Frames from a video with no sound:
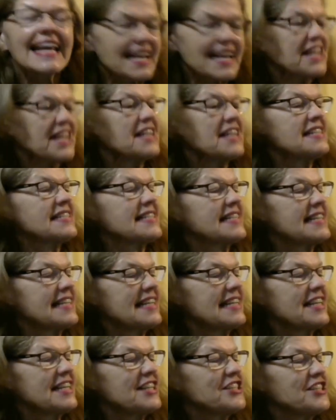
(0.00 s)
in it,
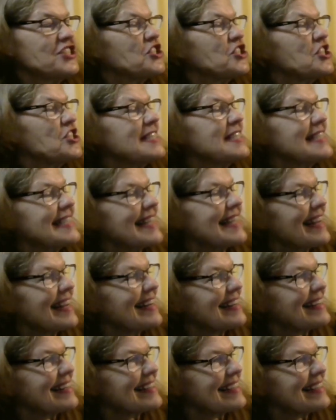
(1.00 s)
she said.